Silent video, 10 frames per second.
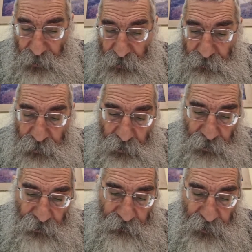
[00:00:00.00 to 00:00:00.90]
the
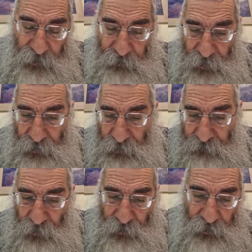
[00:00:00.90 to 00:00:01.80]
return of the sparks of
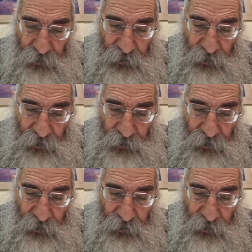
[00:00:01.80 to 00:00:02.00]
holiness